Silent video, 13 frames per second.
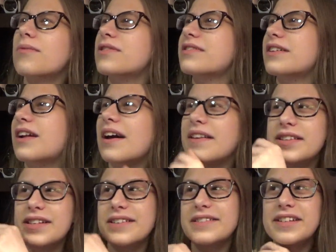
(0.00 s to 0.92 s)
wasn't I
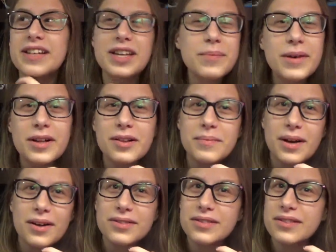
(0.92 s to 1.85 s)
sent an email
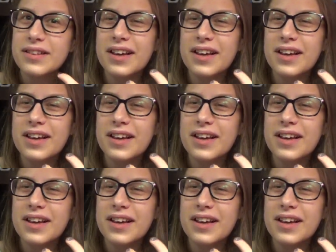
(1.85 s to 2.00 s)
about,